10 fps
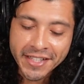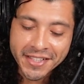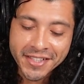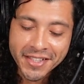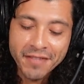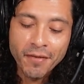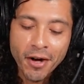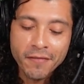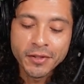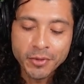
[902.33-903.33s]
of the cases
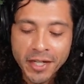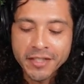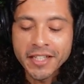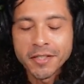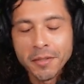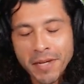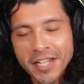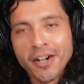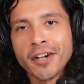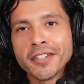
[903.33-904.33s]
involve stress as
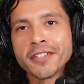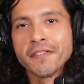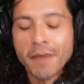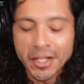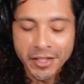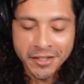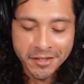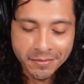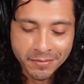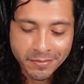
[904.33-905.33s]
the main cause of
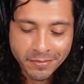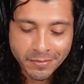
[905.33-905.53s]
migraines.